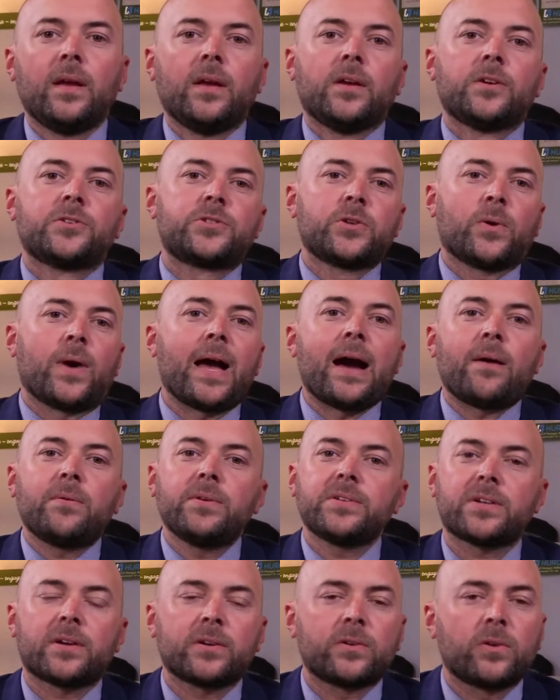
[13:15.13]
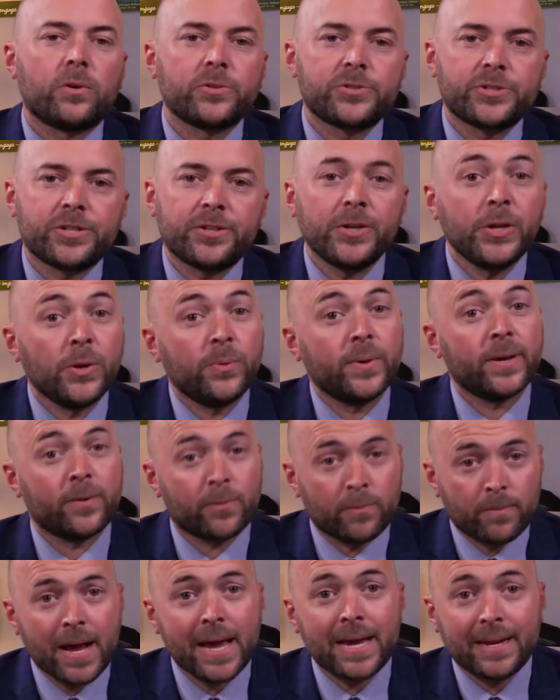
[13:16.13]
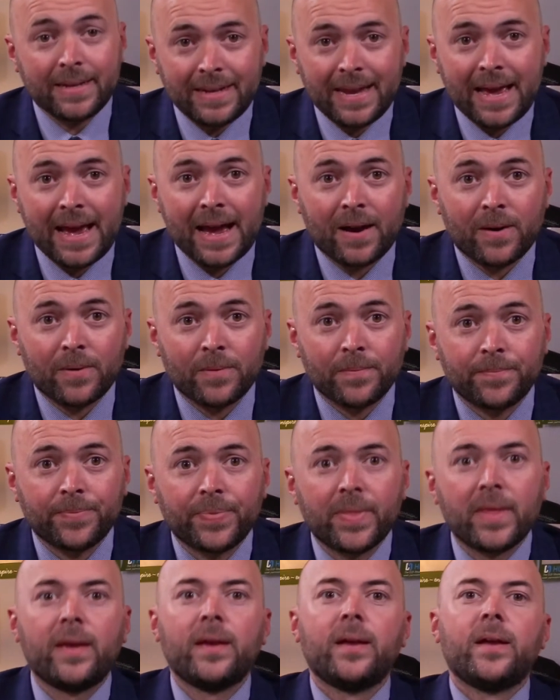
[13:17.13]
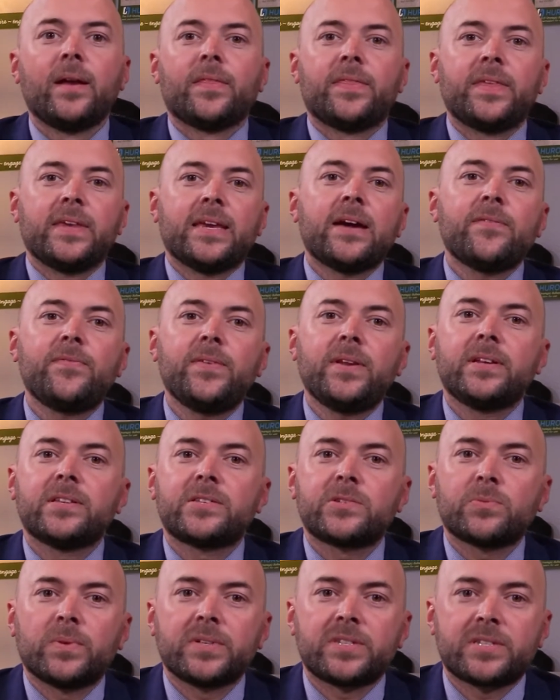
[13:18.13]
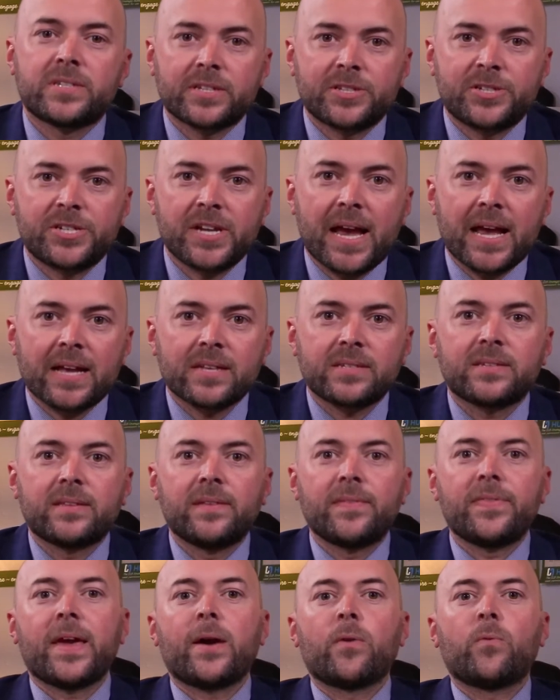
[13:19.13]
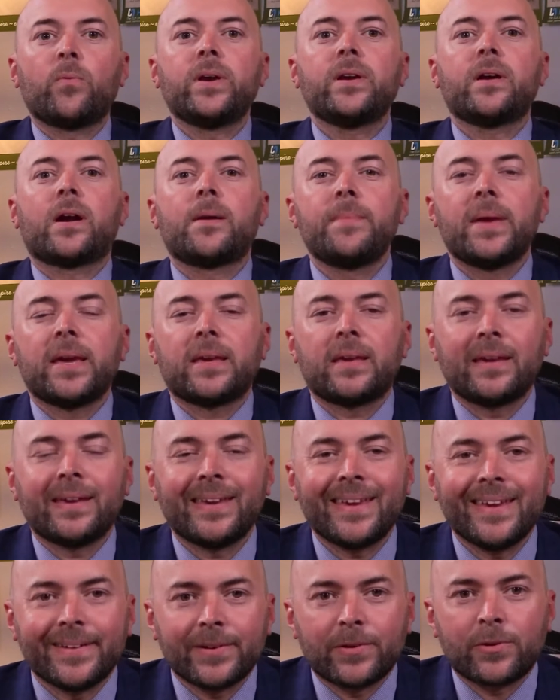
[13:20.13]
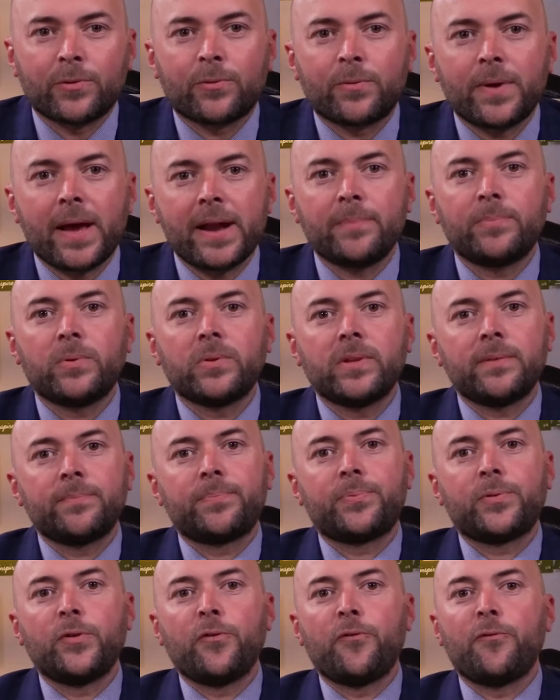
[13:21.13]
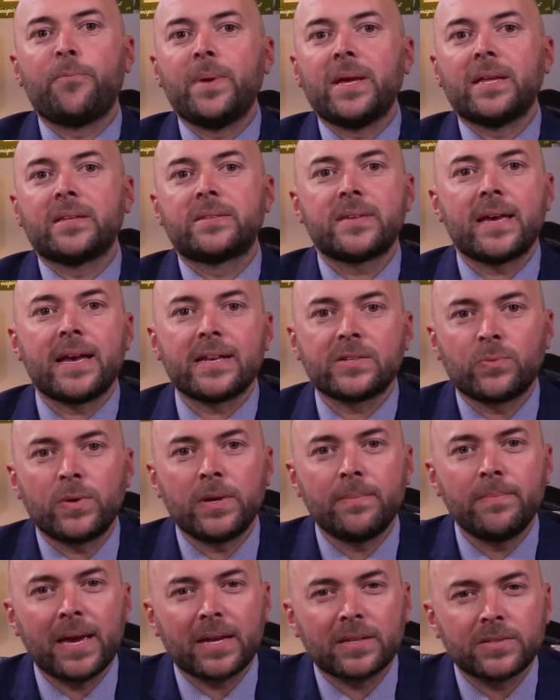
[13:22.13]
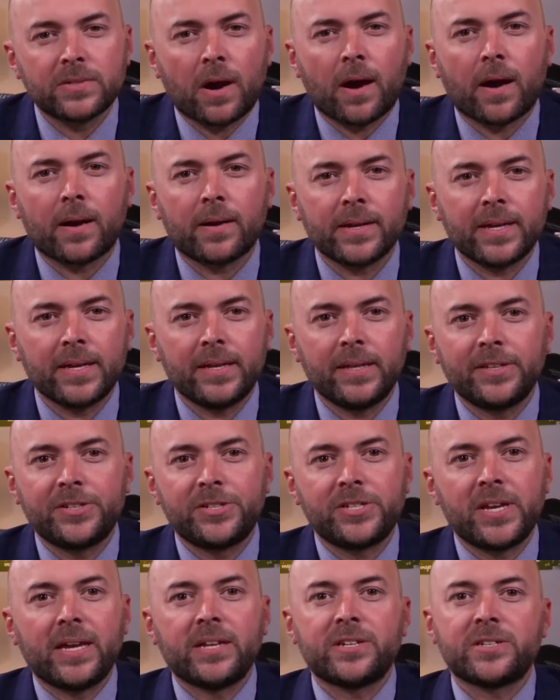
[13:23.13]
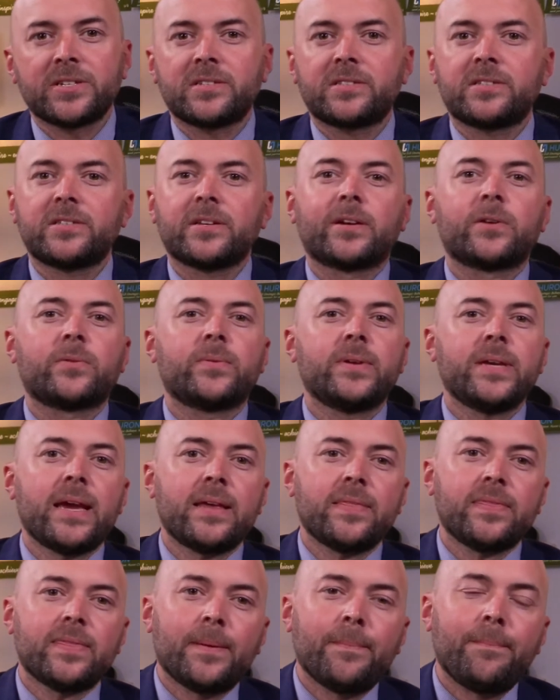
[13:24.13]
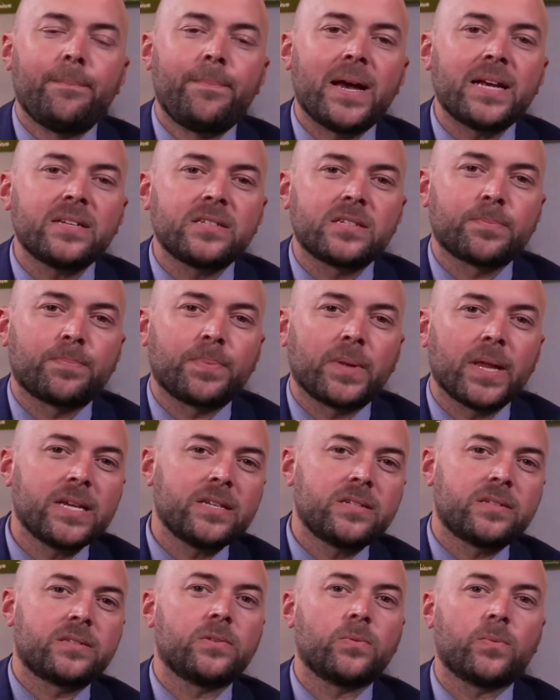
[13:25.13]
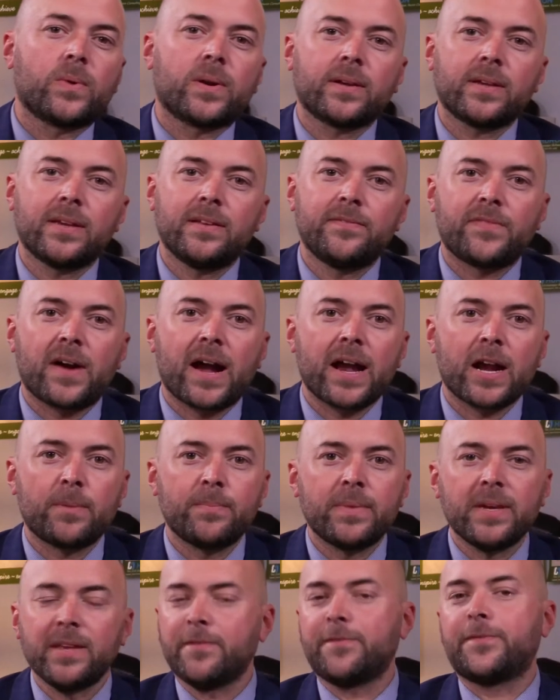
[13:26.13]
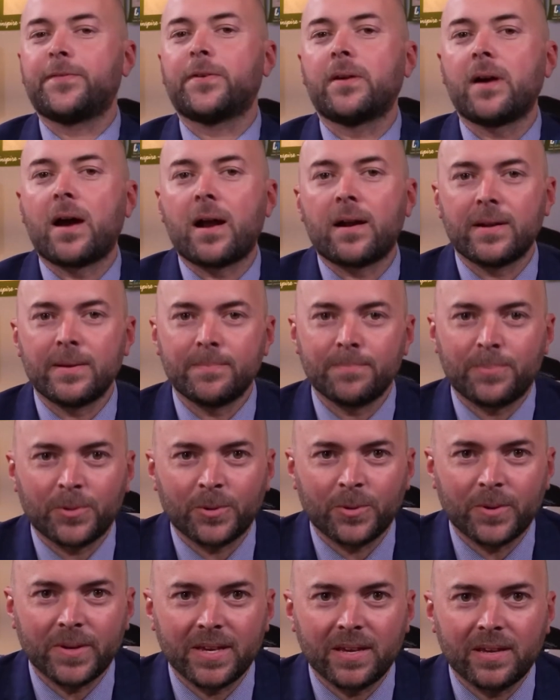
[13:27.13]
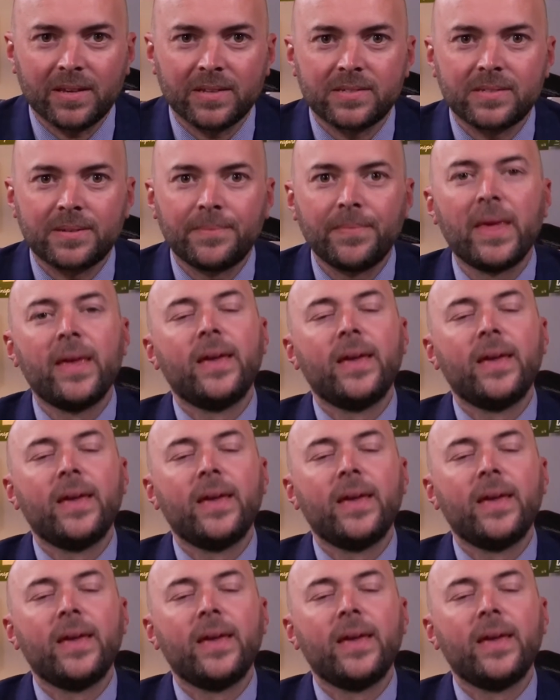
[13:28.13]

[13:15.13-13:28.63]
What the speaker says: So how is our culture doing right now? The evidence would suggest that we are making incredible improvements as we make targeted changes to create the best place to work environment for our employees.